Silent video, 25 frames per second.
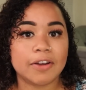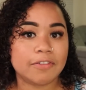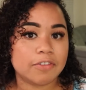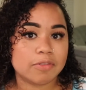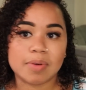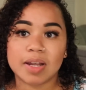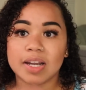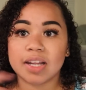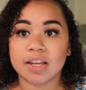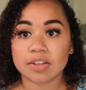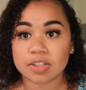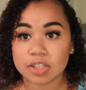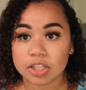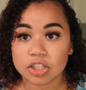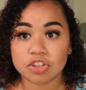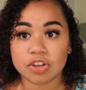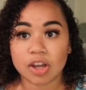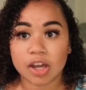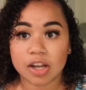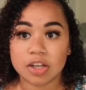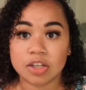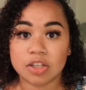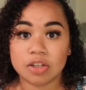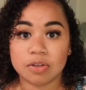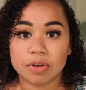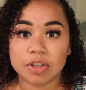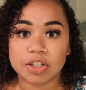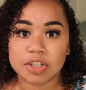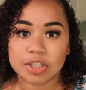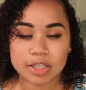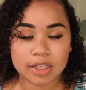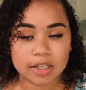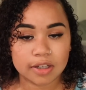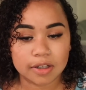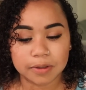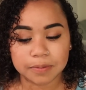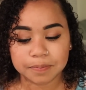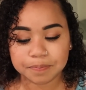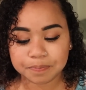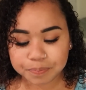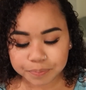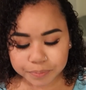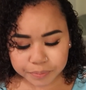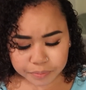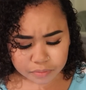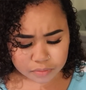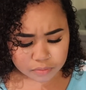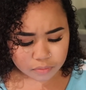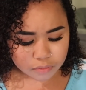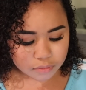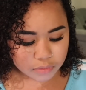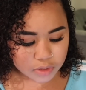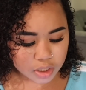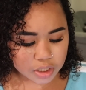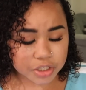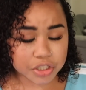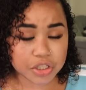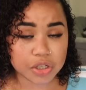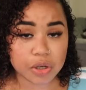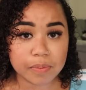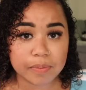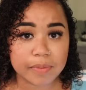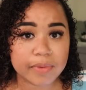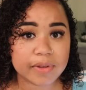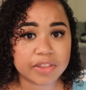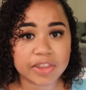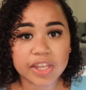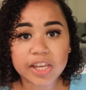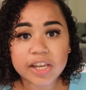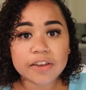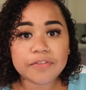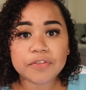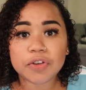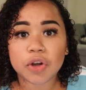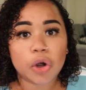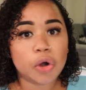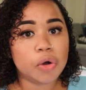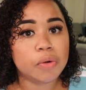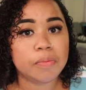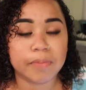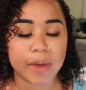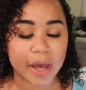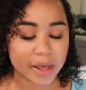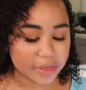everybody else is trying to do it too. So think of your own